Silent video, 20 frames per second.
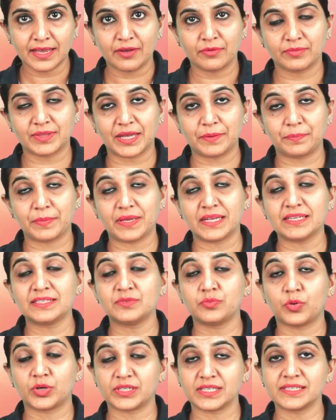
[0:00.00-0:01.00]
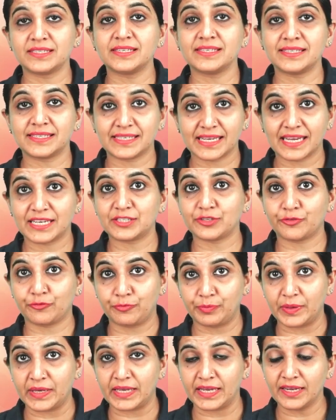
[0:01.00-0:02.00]
That means what is the state of
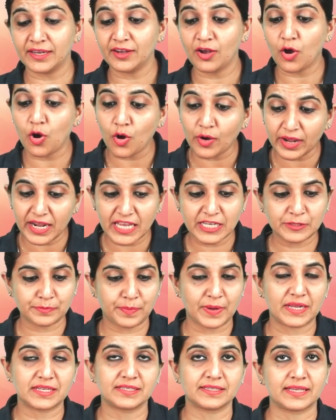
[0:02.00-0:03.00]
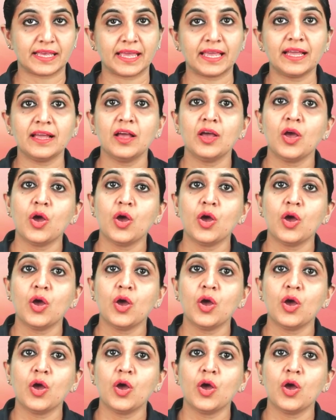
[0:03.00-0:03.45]
being, or expressing